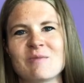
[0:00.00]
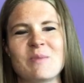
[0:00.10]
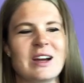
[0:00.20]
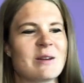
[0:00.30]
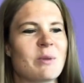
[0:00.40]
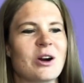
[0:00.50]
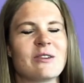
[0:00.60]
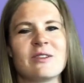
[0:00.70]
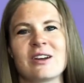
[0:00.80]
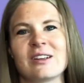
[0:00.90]
being a part
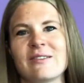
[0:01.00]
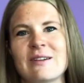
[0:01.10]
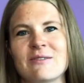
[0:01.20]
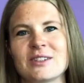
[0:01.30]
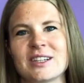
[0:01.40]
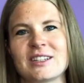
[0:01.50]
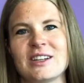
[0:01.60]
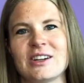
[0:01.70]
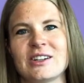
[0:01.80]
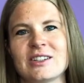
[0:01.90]
of Young Living for 6
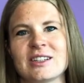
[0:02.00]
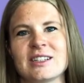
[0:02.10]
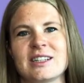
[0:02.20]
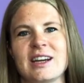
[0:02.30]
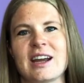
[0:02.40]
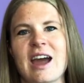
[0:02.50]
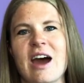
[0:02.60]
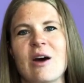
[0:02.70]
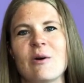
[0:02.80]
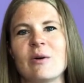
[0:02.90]
years and seeing
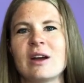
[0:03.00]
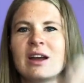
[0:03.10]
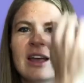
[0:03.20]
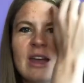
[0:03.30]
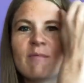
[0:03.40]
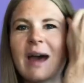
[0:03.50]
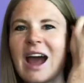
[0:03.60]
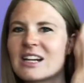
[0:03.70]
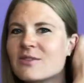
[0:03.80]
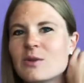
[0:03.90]
how
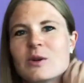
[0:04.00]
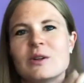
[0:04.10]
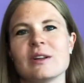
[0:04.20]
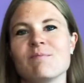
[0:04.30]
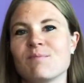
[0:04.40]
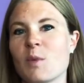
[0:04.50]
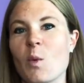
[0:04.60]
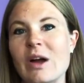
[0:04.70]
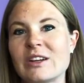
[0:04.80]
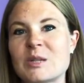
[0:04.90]
impactful
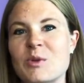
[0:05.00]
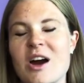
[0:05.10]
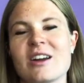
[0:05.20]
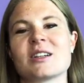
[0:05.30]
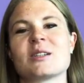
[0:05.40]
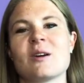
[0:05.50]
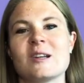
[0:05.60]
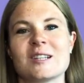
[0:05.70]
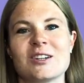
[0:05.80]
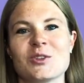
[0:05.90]
wellness products,
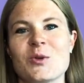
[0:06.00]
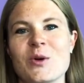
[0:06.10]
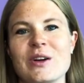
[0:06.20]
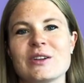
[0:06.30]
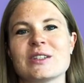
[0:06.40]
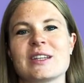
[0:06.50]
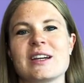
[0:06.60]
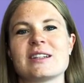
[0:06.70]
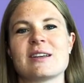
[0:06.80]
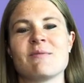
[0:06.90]
essential oils,
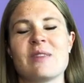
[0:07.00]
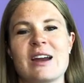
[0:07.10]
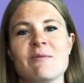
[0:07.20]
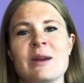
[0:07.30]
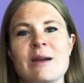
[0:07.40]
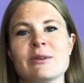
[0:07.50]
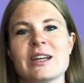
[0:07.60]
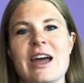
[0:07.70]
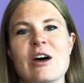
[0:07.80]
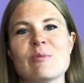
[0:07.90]
things that have been able to
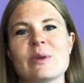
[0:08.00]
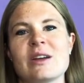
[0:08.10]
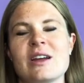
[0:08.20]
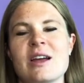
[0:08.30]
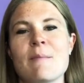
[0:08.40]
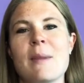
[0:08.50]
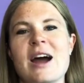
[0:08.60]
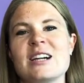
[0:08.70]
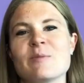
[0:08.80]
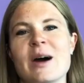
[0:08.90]
help
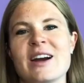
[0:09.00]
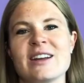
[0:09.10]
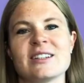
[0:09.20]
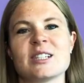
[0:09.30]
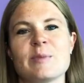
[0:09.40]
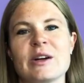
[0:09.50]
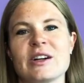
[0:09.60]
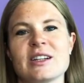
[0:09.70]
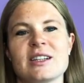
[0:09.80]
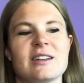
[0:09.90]
mind, body, and
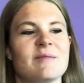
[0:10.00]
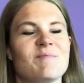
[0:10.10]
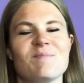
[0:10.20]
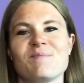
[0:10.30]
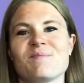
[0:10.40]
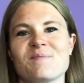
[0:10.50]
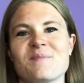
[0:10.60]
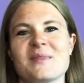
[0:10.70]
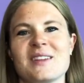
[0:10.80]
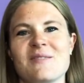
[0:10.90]
spirit.
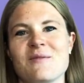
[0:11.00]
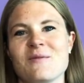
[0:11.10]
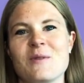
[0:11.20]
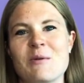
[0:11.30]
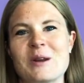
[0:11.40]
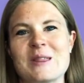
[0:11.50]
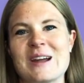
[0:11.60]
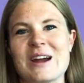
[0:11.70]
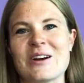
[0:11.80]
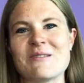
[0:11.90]
We want to
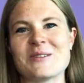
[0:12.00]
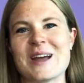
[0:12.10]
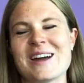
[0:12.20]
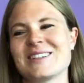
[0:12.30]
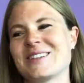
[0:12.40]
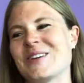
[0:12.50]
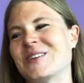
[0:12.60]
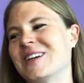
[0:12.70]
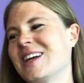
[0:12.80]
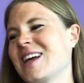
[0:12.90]
thank Gary for that. So
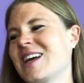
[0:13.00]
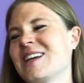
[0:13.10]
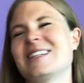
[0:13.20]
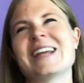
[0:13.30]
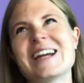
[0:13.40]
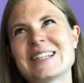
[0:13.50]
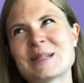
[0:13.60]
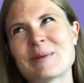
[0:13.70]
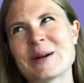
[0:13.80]
today's his